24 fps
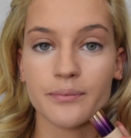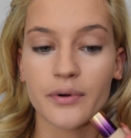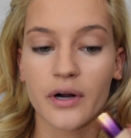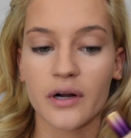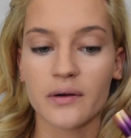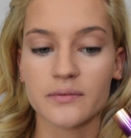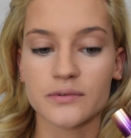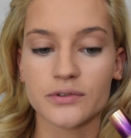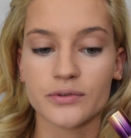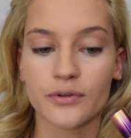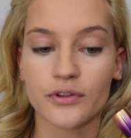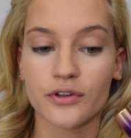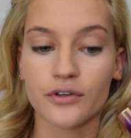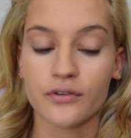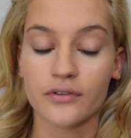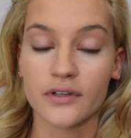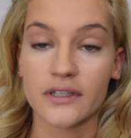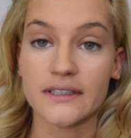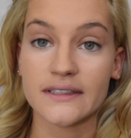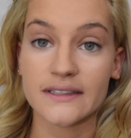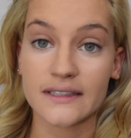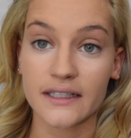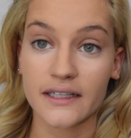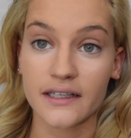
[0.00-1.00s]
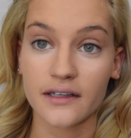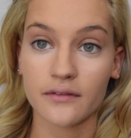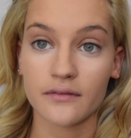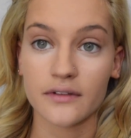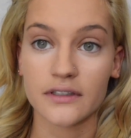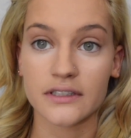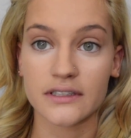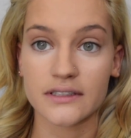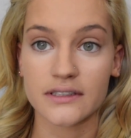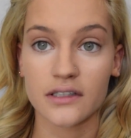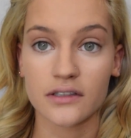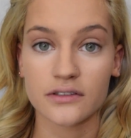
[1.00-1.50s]
problems with creasing,
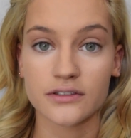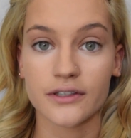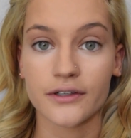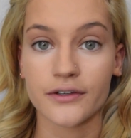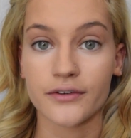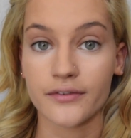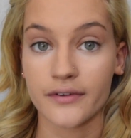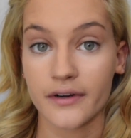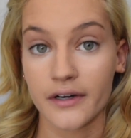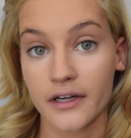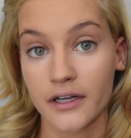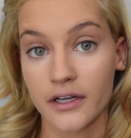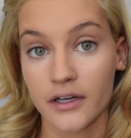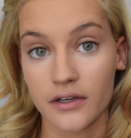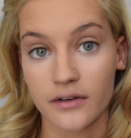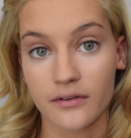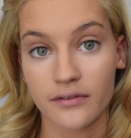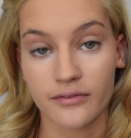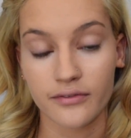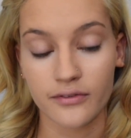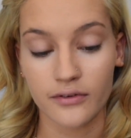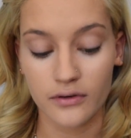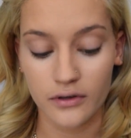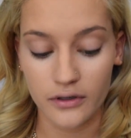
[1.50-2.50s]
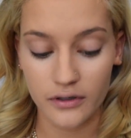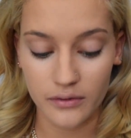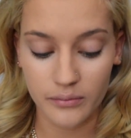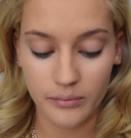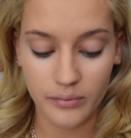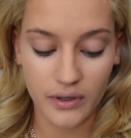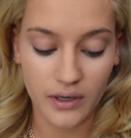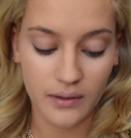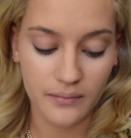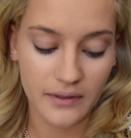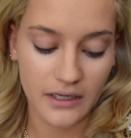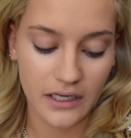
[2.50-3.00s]
which is also very good for prom